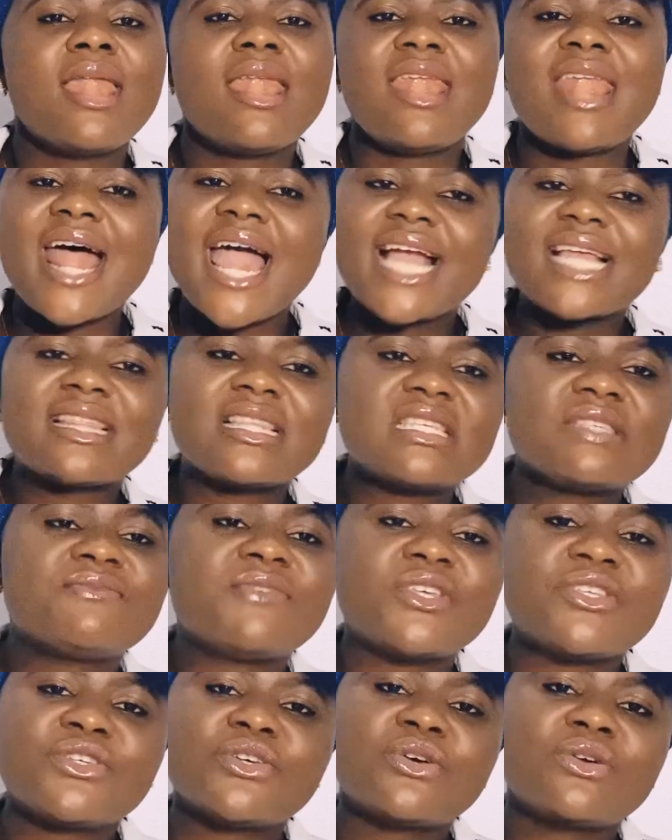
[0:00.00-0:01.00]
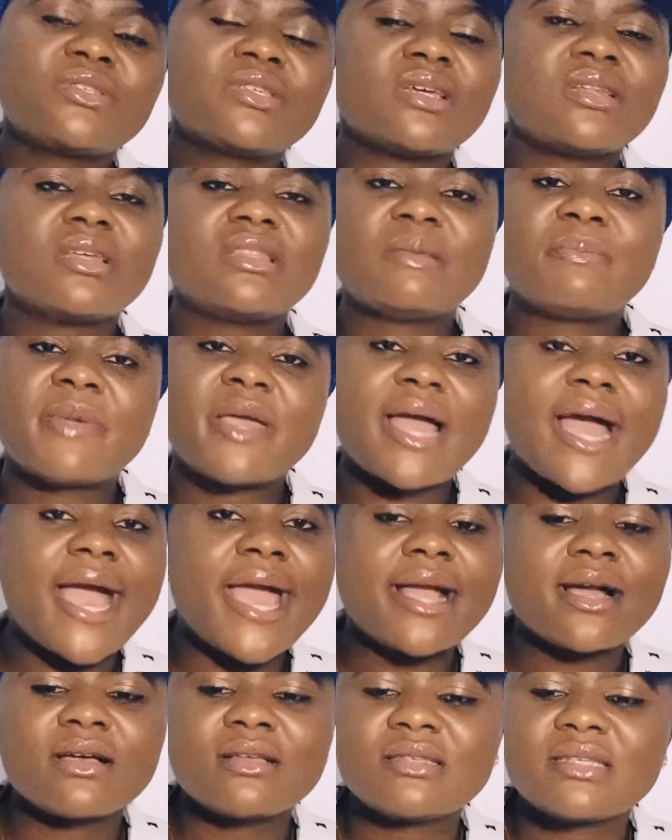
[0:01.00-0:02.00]
Like this video, turn on the bell
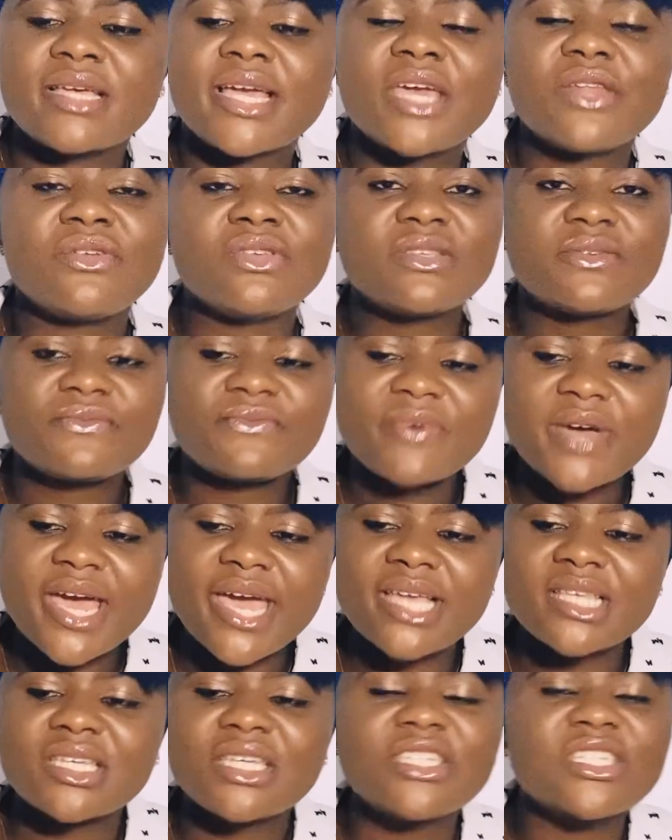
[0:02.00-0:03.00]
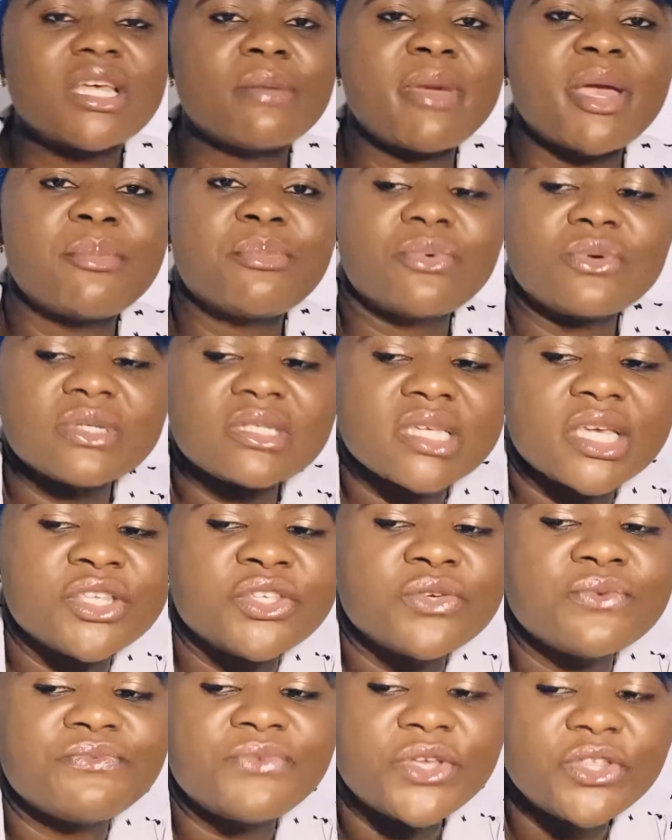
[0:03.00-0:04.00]
icon to get notified each time I post a
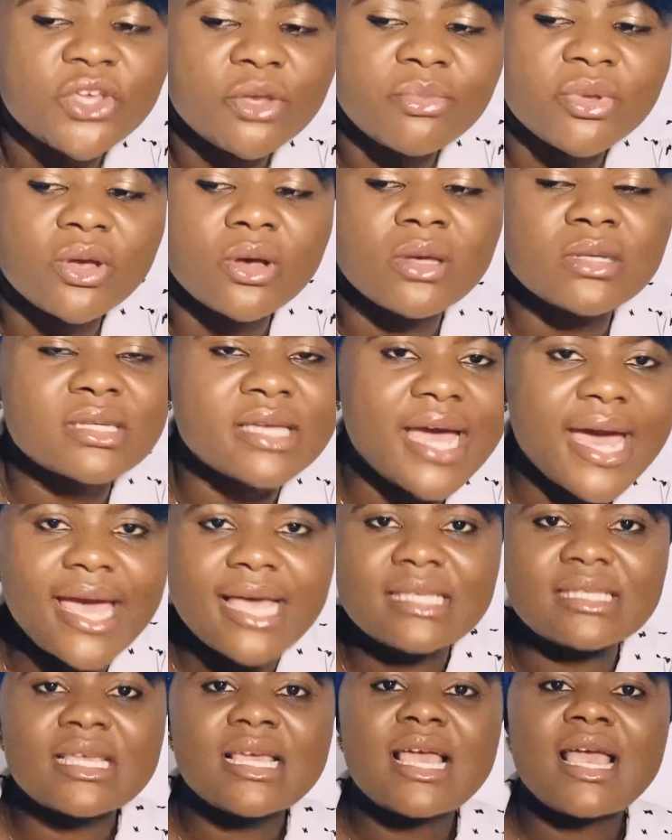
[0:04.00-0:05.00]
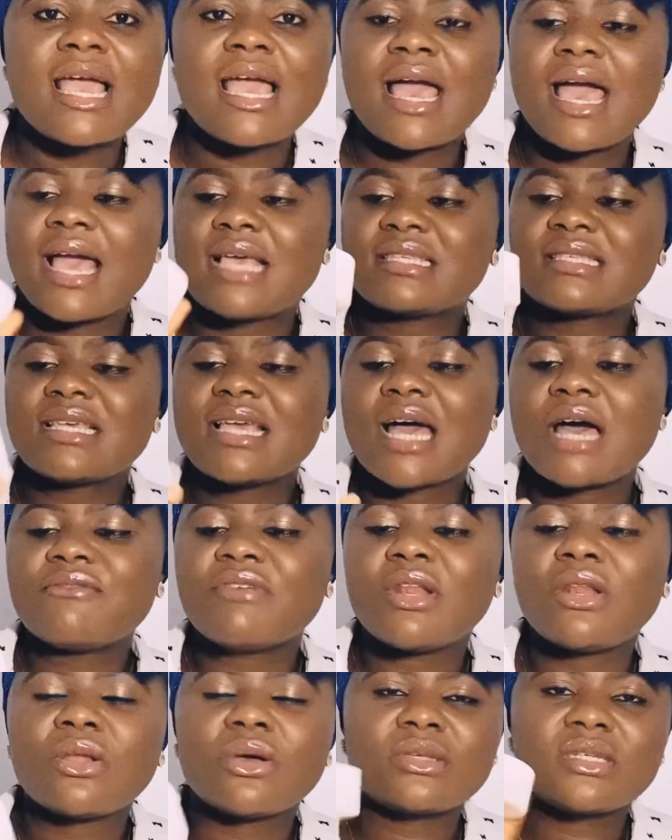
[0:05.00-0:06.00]
new video, because guys, I still have
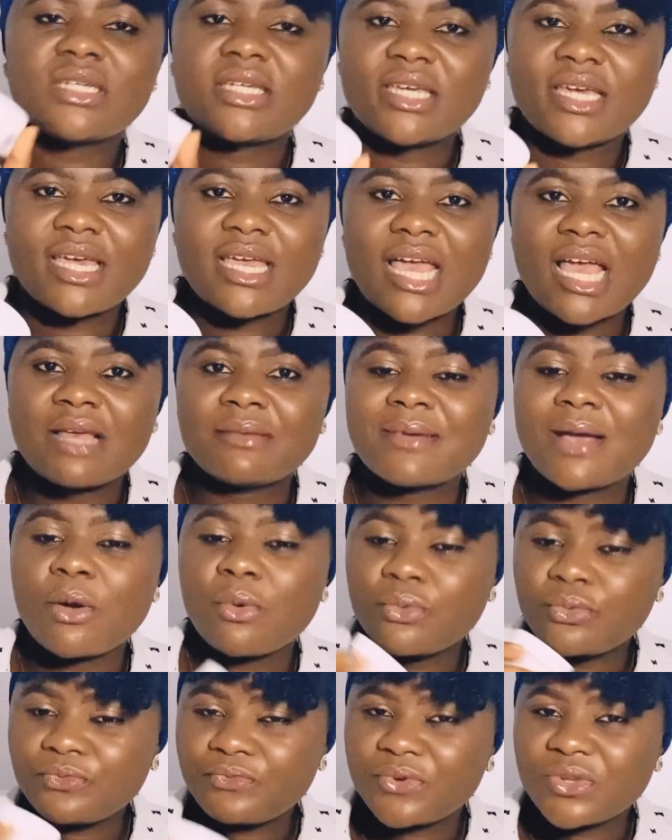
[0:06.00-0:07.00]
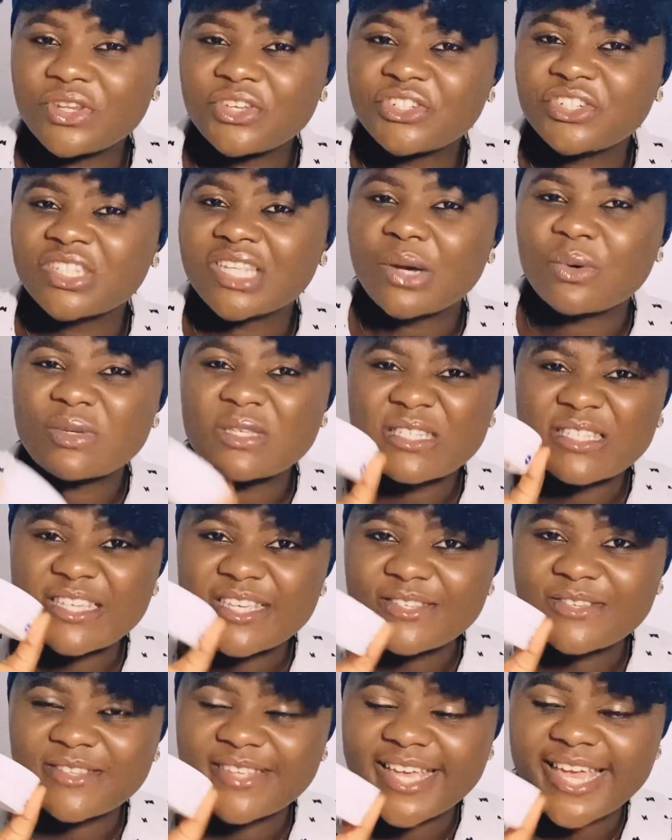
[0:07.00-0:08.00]
a lot here and I will finish it. I will
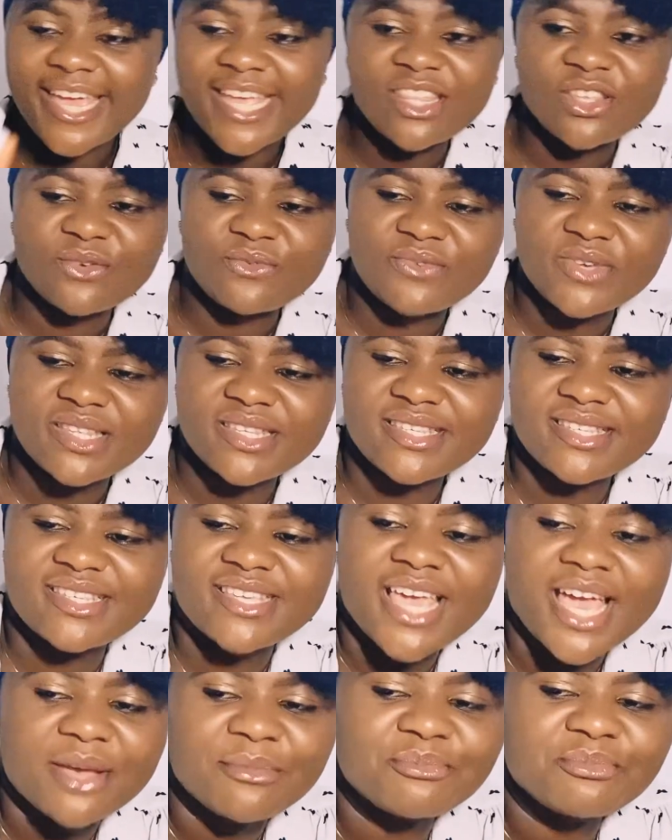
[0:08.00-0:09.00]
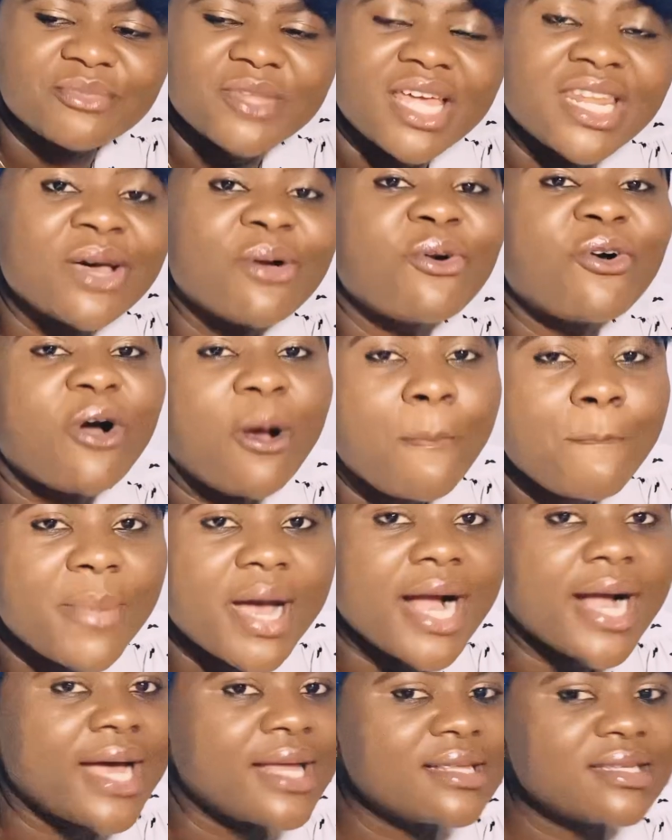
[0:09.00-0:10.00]
see to the end of it, yeah, and I'll come
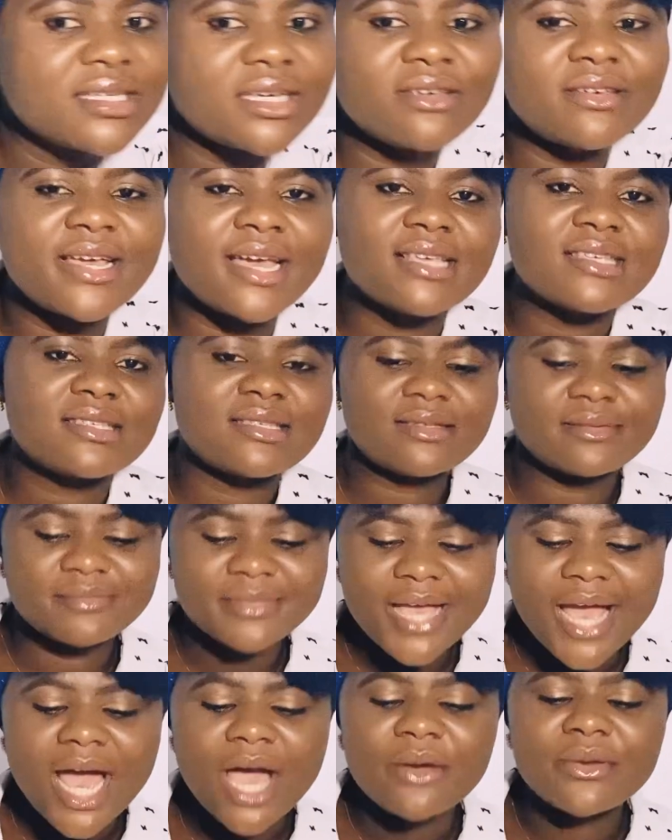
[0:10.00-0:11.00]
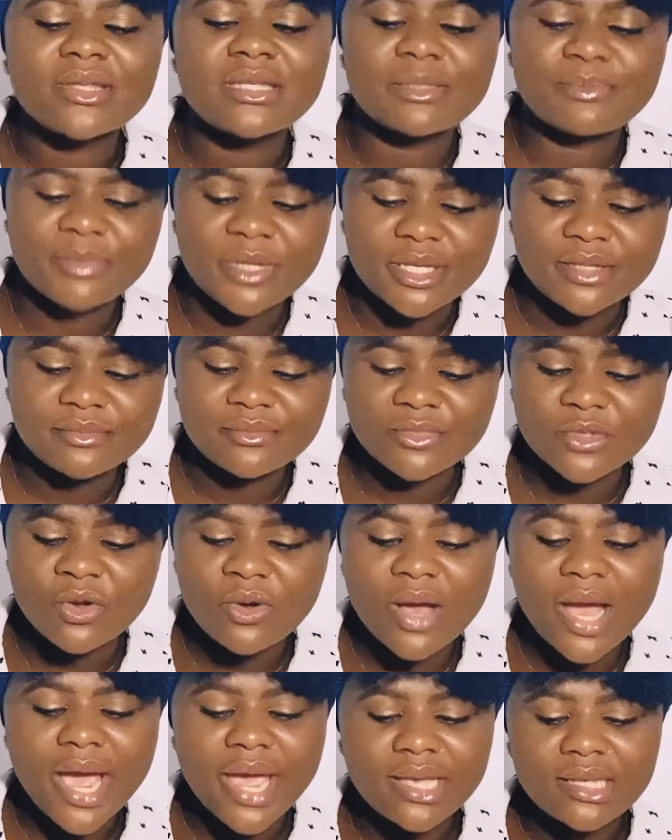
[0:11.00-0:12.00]
back and tell you guys how it's been
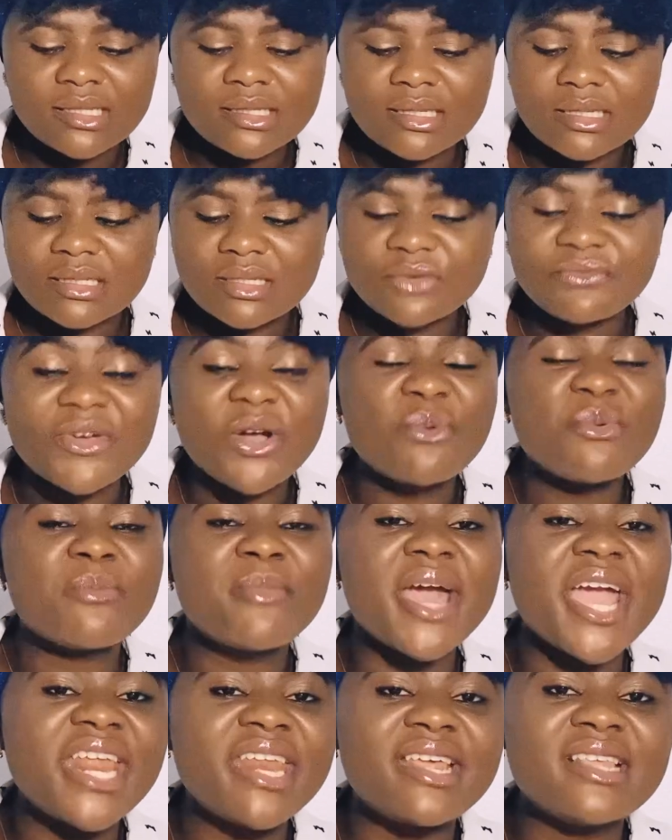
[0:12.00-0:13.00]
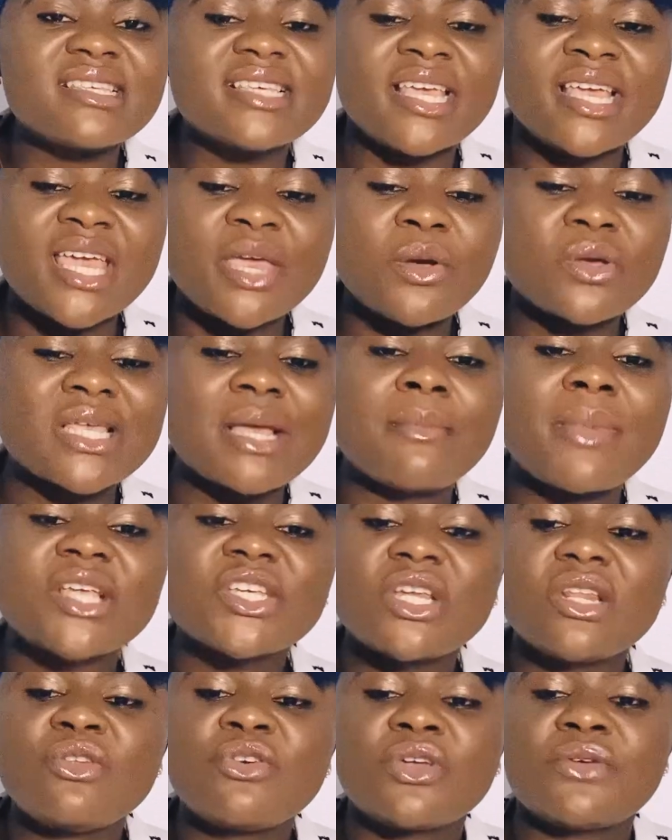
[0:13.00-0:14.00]
or how it is, if I will buy it again, because I'm
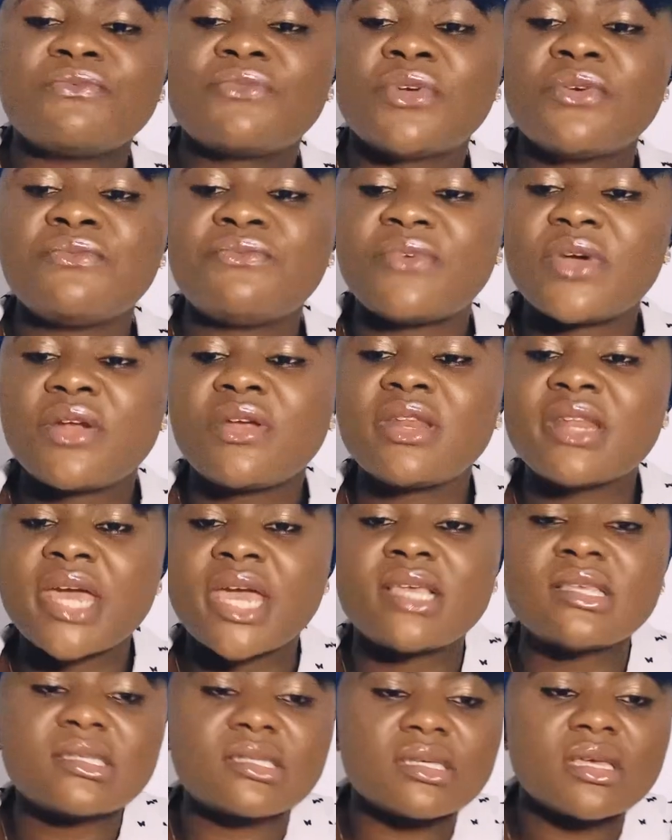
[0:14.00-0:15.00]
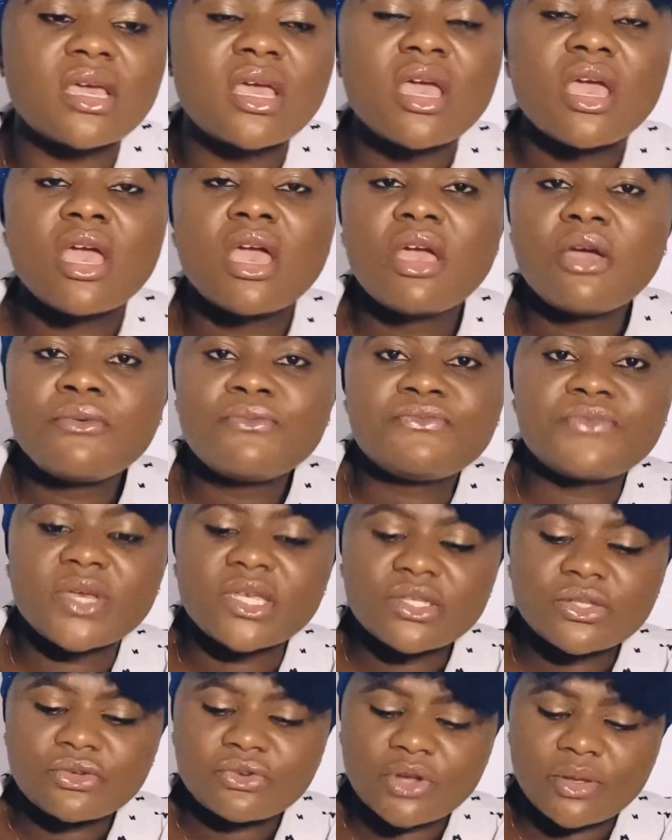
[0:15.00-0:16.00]
actually looking for a very nice
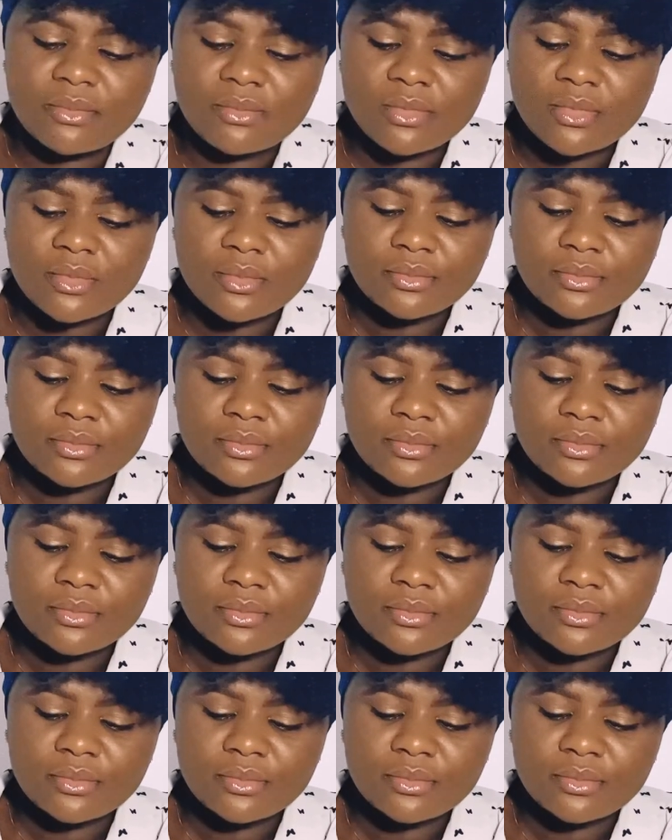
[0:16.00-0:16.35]
face cream